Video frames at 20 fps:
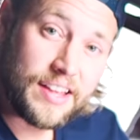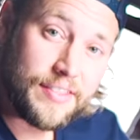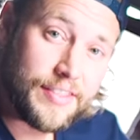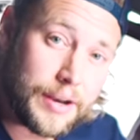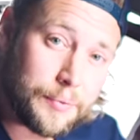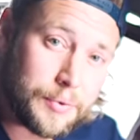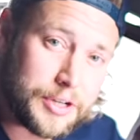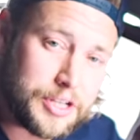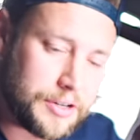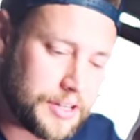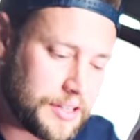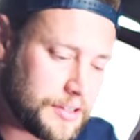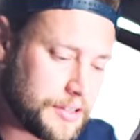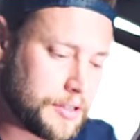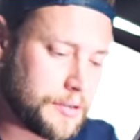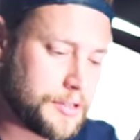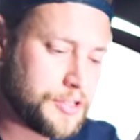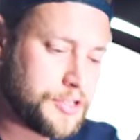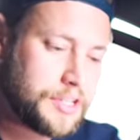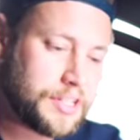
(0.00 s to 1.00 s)
Then what you can
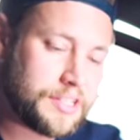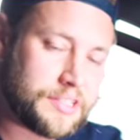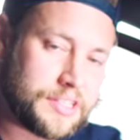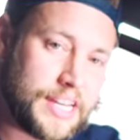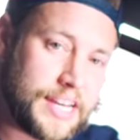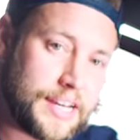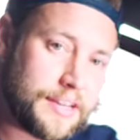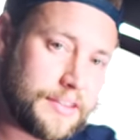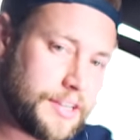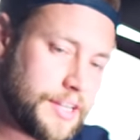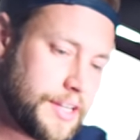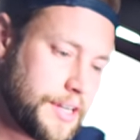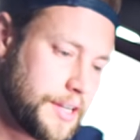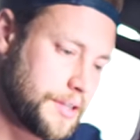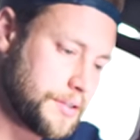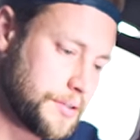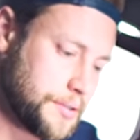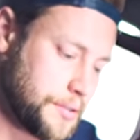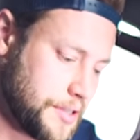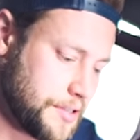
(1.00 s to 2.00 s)
do is you can take the
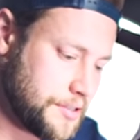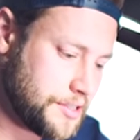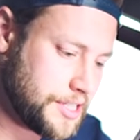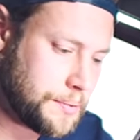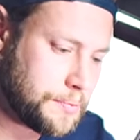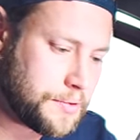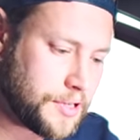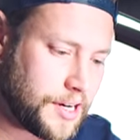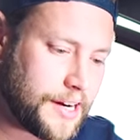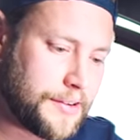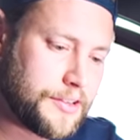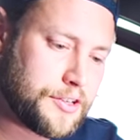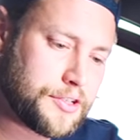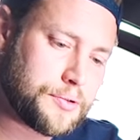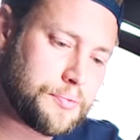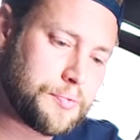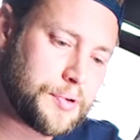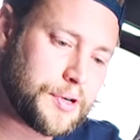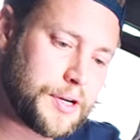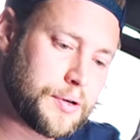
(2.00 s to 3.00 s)
included zip tie. These
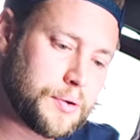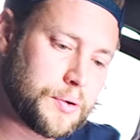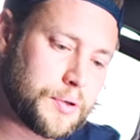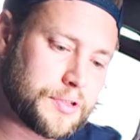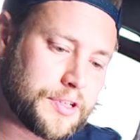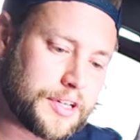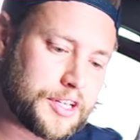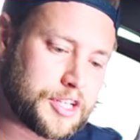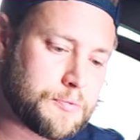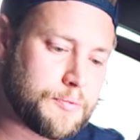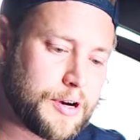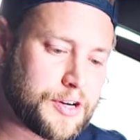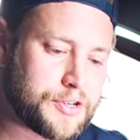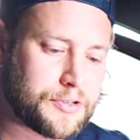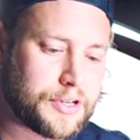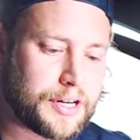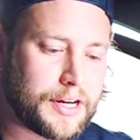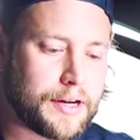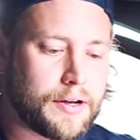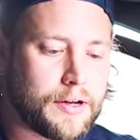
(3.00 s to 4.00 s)
are pretty cool. It's like a
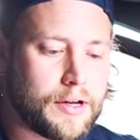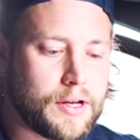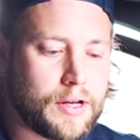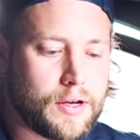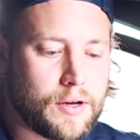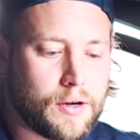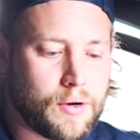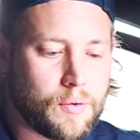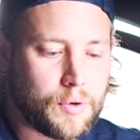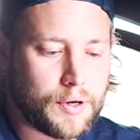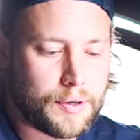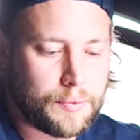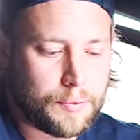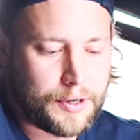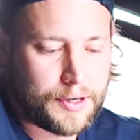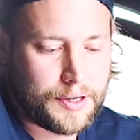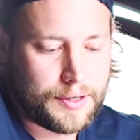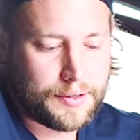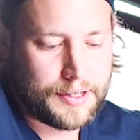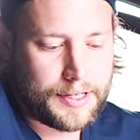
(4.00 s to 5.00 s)
specialty one
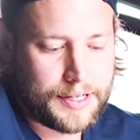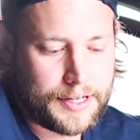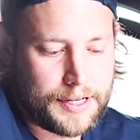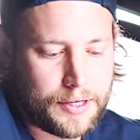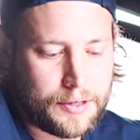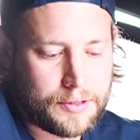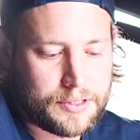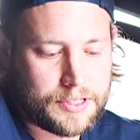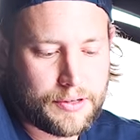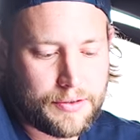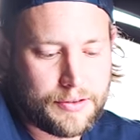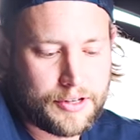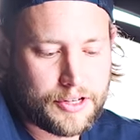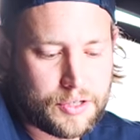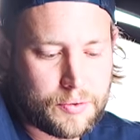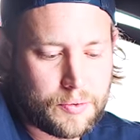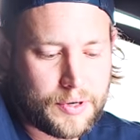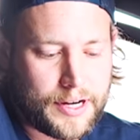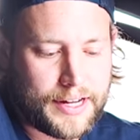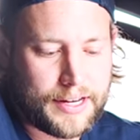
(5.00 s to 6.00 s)
where it goes in
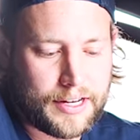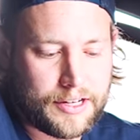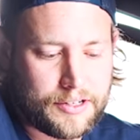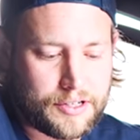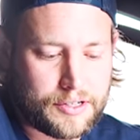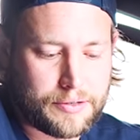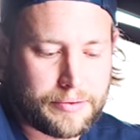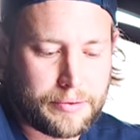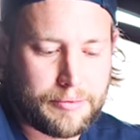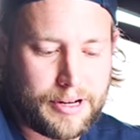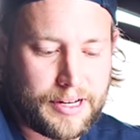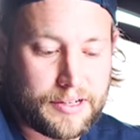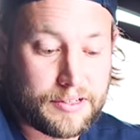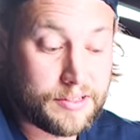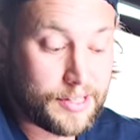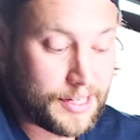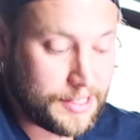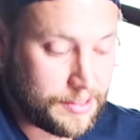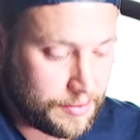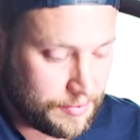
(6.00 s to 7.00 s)
this way and it just
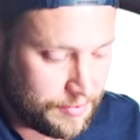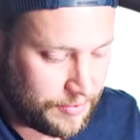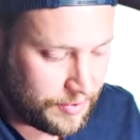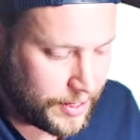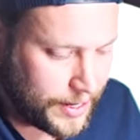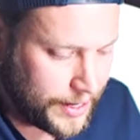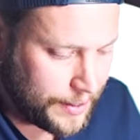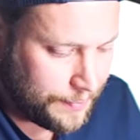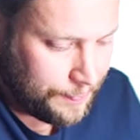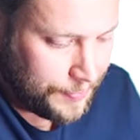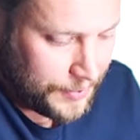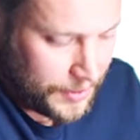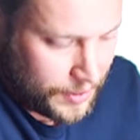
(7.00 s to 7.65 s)
remains nice and flat.